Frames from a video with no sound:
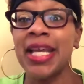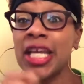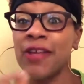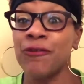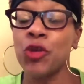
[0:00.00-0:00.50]

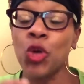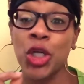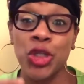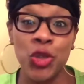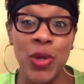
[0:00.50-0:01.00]
If you're a
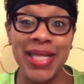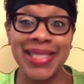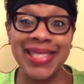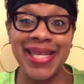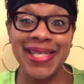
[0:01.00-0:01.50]
U.S.
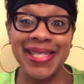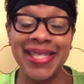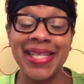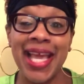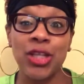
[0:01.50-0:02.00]

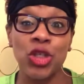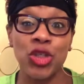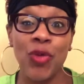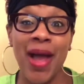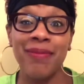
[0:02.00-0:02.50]
citizen and you're
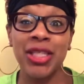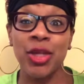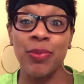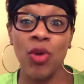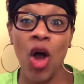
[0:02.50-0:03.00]
traveling
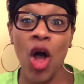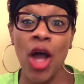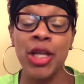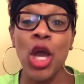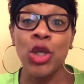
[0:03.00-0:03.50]
abroad,